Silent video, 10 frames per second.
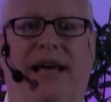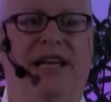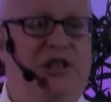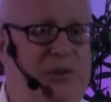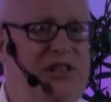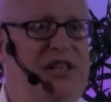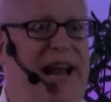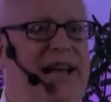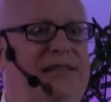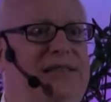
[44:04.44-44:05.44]
into a
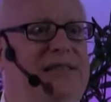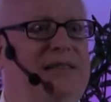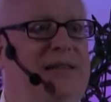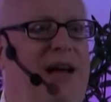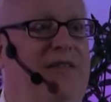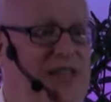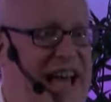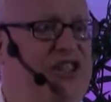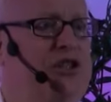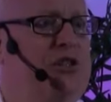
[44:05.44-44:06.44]
chant of
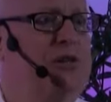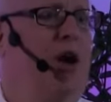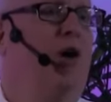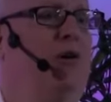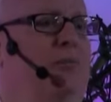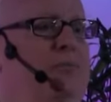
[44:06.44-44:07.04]
Let's Go